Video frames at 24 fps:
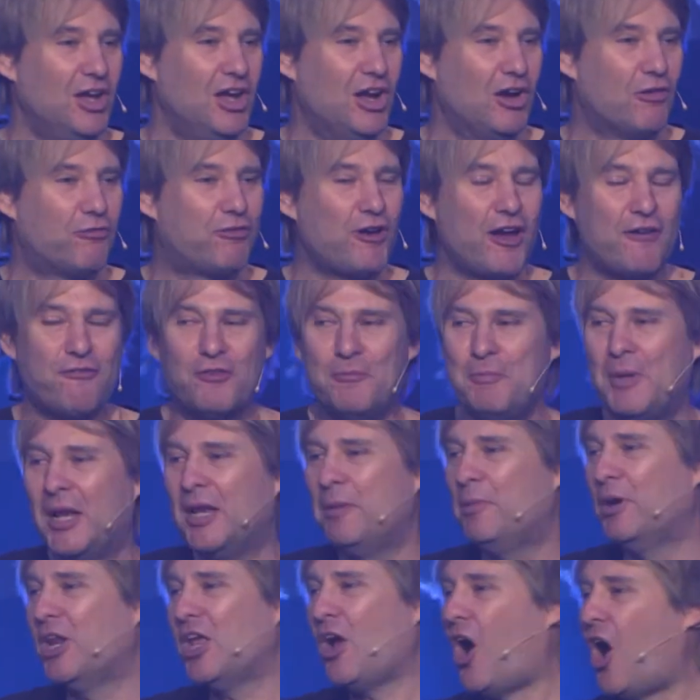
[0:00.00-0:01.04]
free from
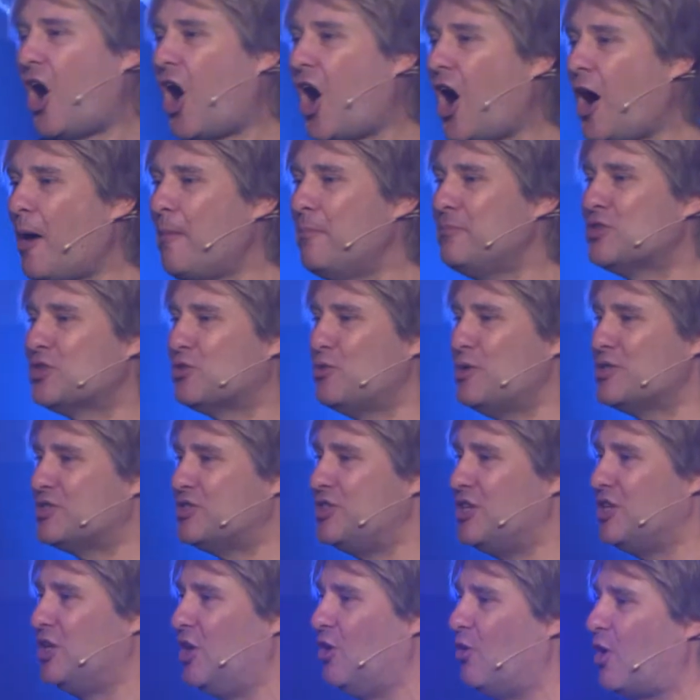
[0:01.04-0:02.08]
anybody
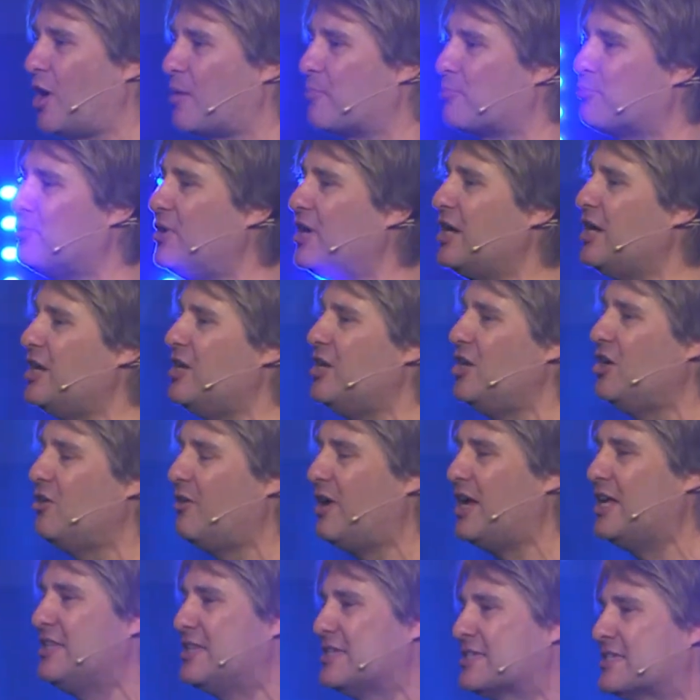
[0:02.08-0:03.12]
arm-twisting you or bringing you
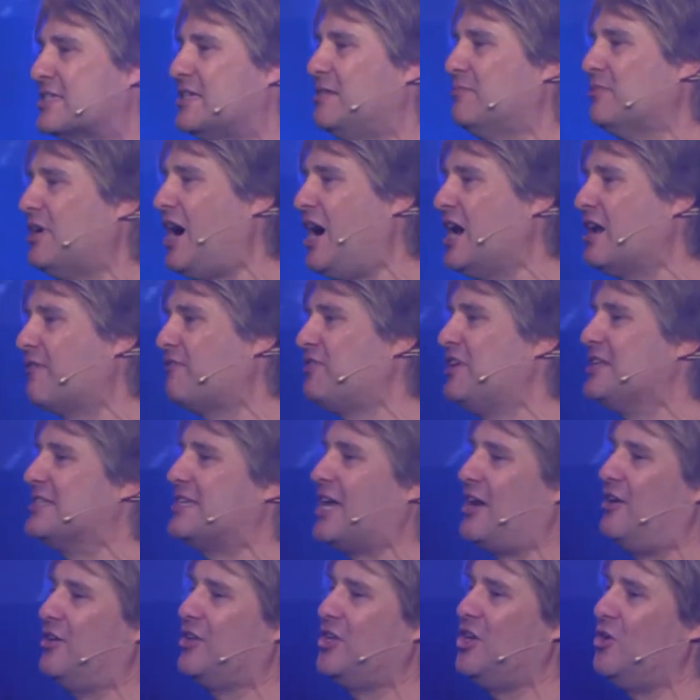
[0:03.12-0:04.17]
into some kind of thing,
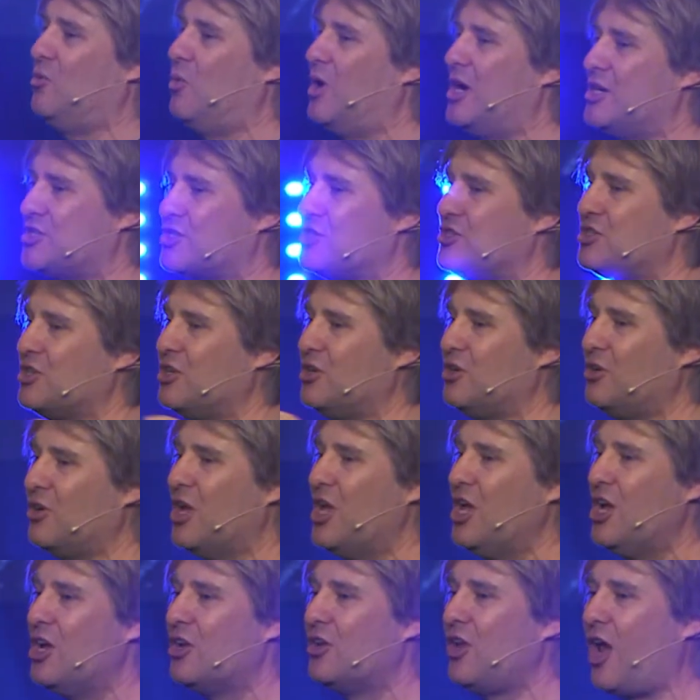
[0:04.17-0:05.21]
telling you what to
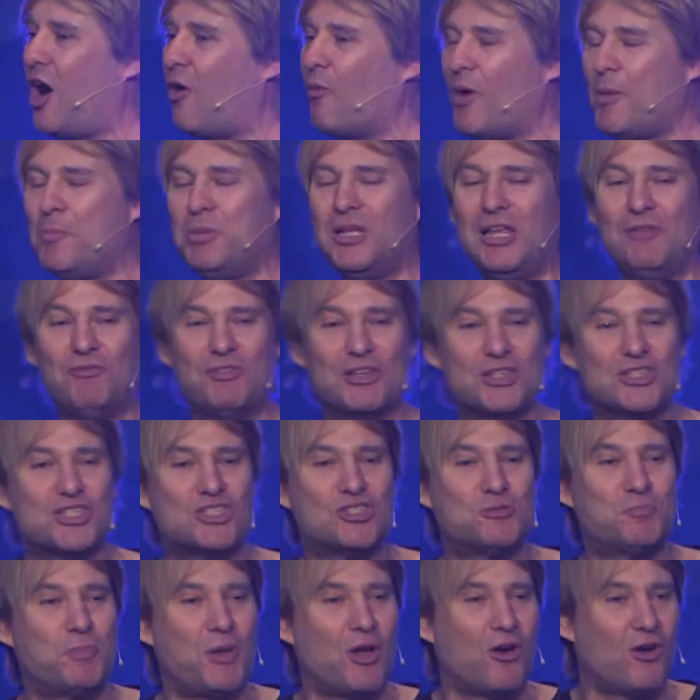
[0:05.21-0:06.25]
do. No, we believe the
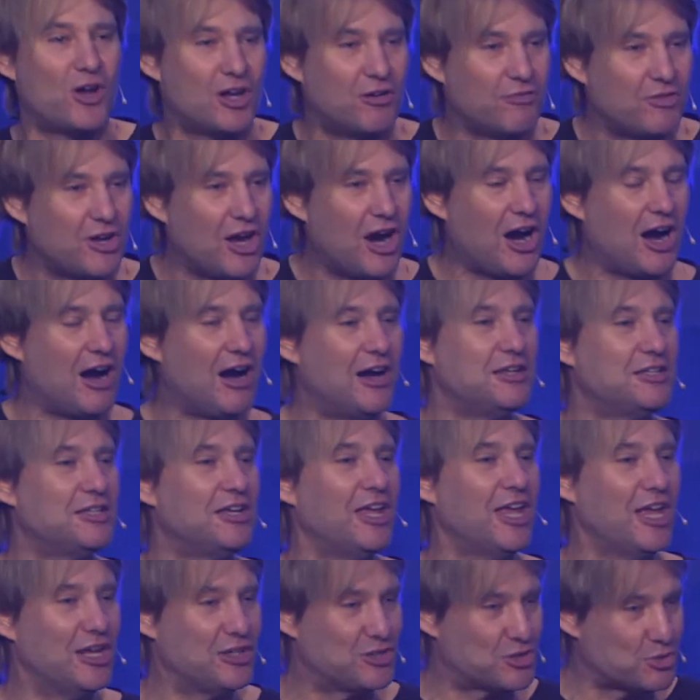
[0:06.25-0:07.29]
Spirit of God
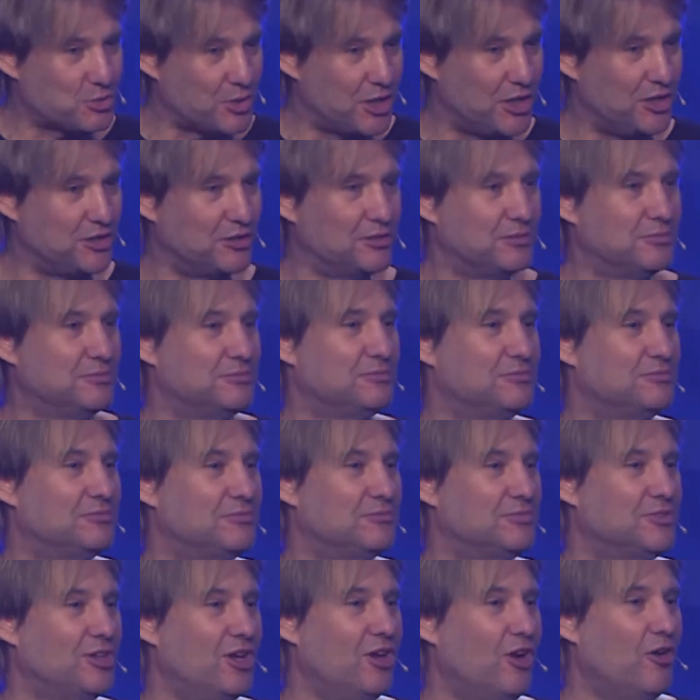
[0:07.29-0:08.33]
is real.
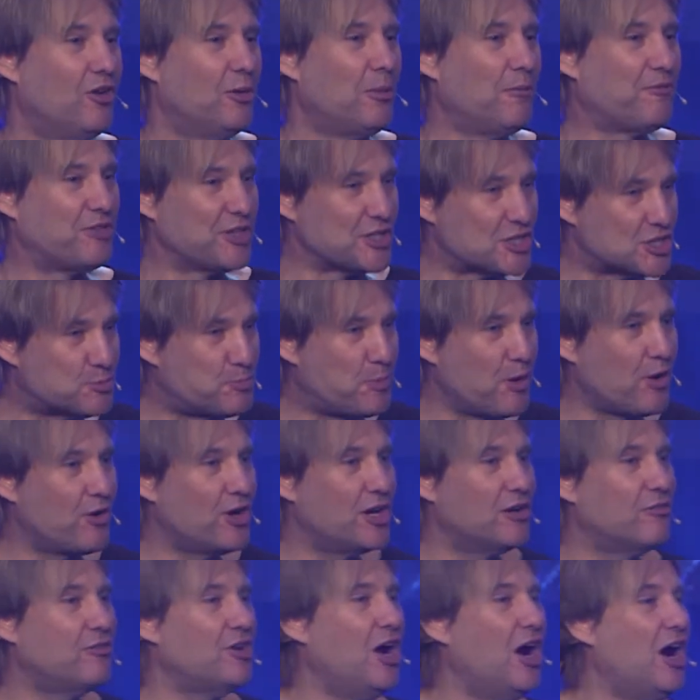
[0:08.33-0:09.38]
With the Spirit
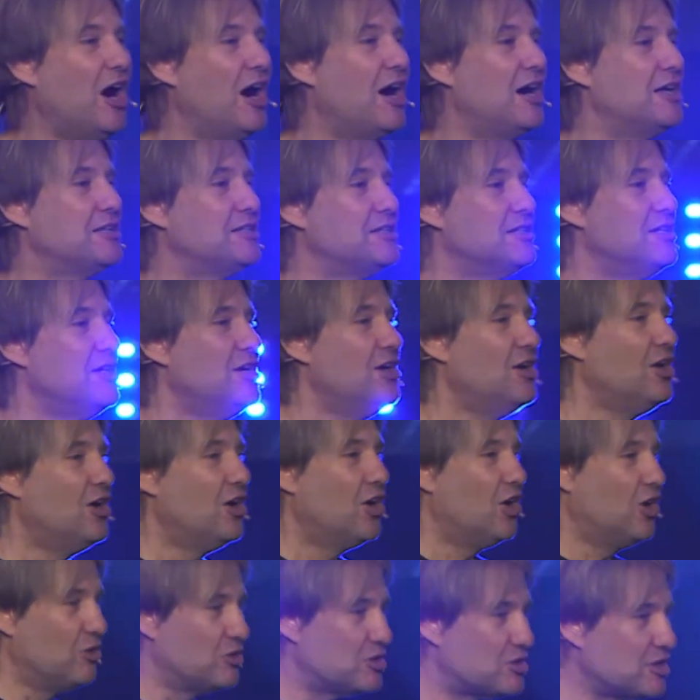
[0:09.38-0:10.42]
of God
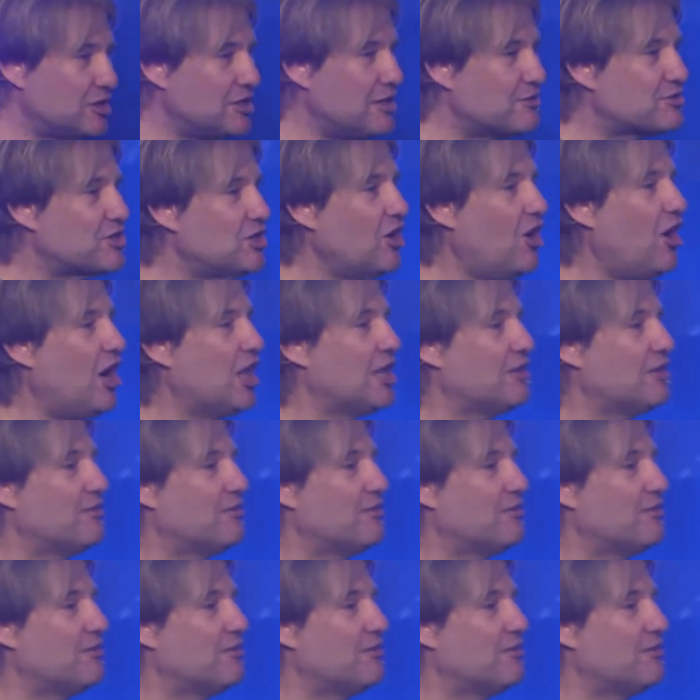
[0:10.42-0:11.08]
who lives in all of